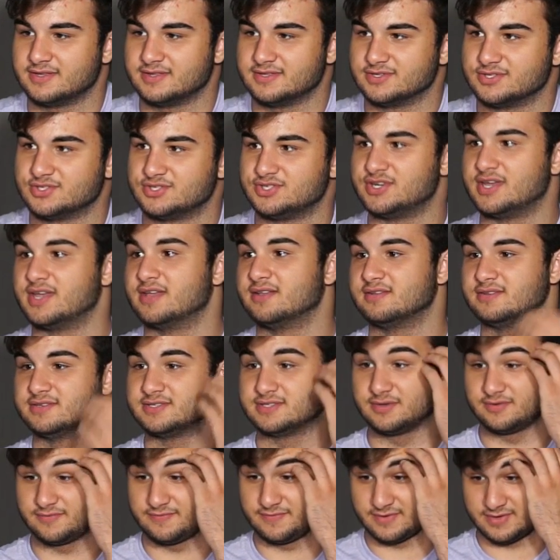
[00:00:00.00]
in this channel
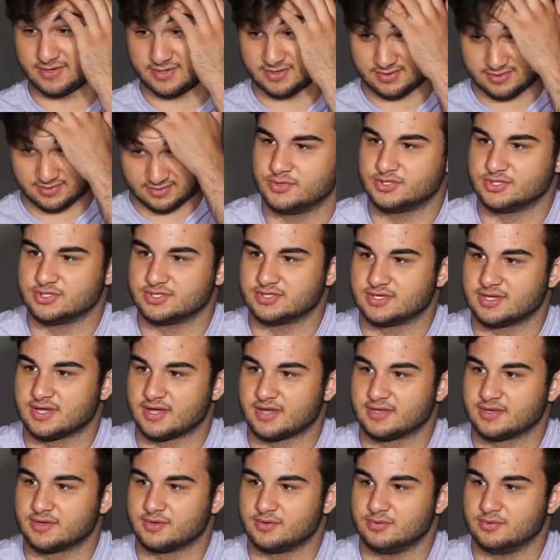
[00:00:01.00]
so far, which is
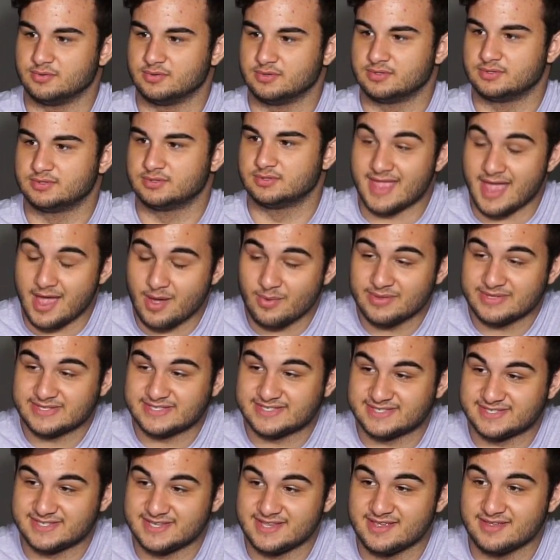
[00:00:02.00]
kind of cool. Now it's
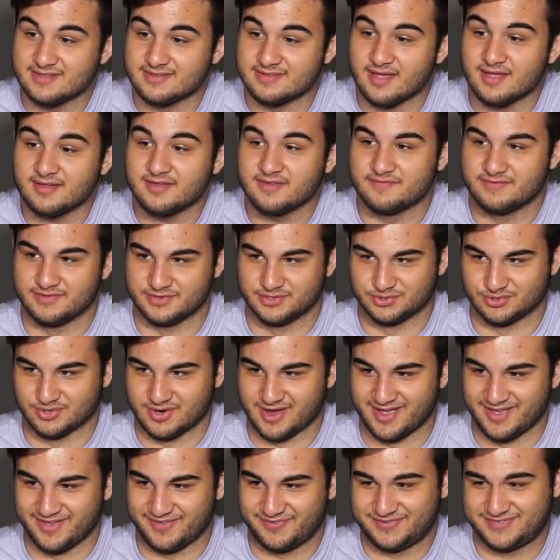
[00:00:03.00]
seeing none of the
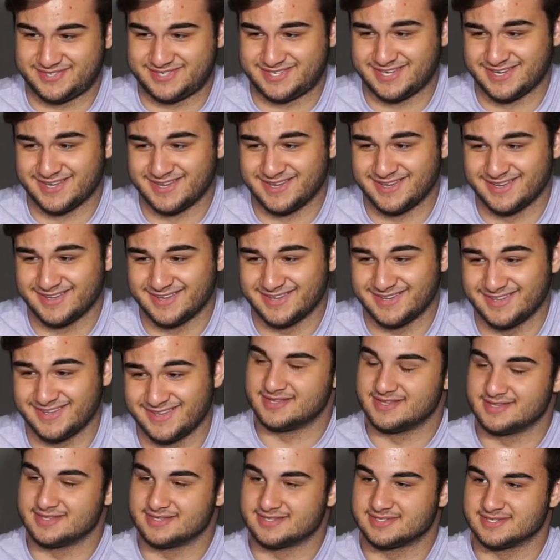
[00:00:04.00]
drives.
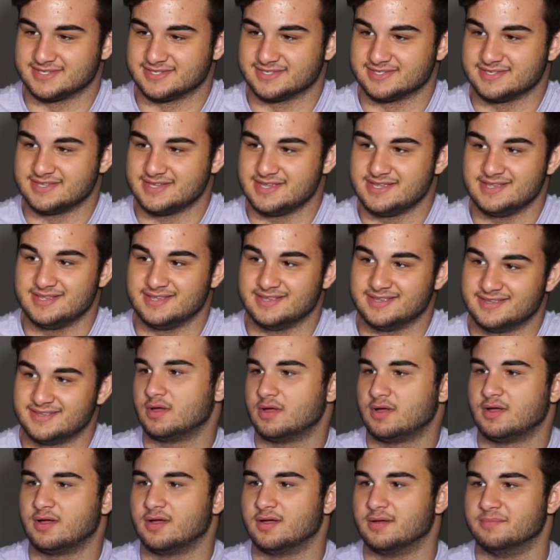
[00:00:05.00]
This is neat.
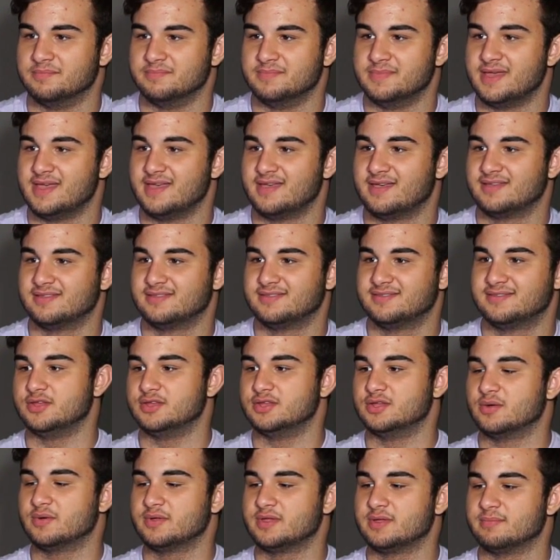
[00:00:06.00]
Oh man, you
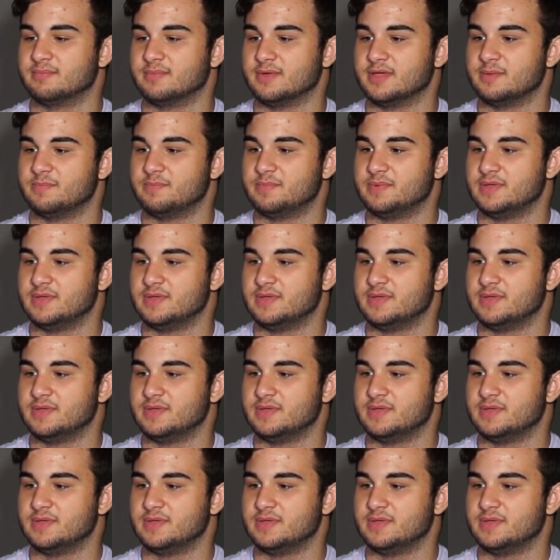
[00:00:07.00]
know what it might